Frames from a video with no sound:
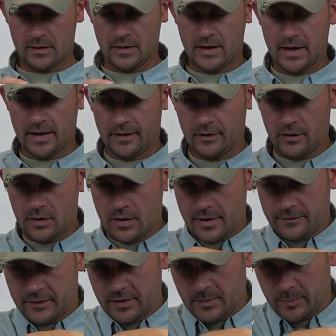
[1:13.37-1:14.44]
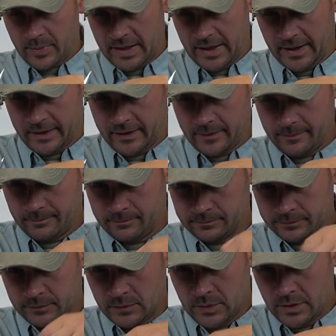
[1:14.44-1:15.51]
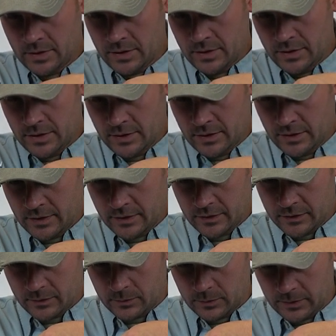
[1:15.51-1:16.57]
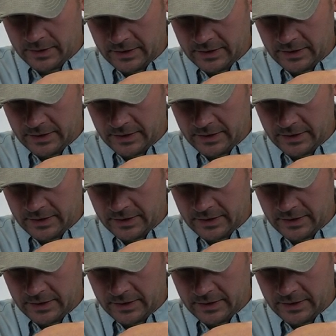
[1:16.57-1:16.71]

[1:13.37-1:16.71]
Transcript: hanging off of the back. So we'll